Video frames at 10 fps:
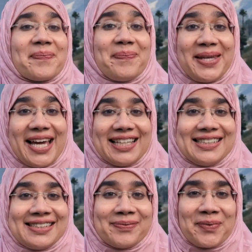
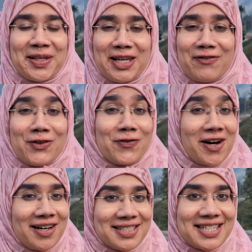P.S. If you've
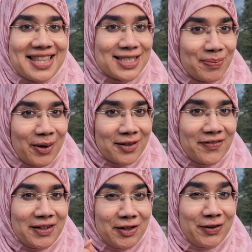gotten to this part of the
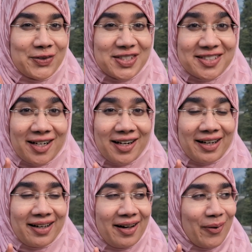video, you stuck
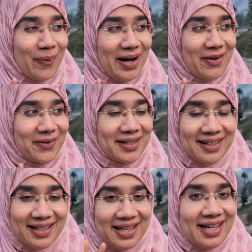around,
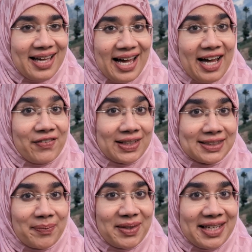I've got
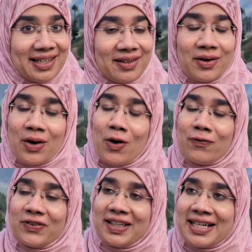something
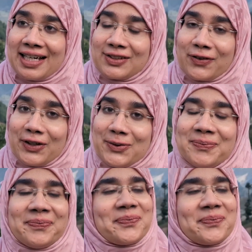hopefully nice for you.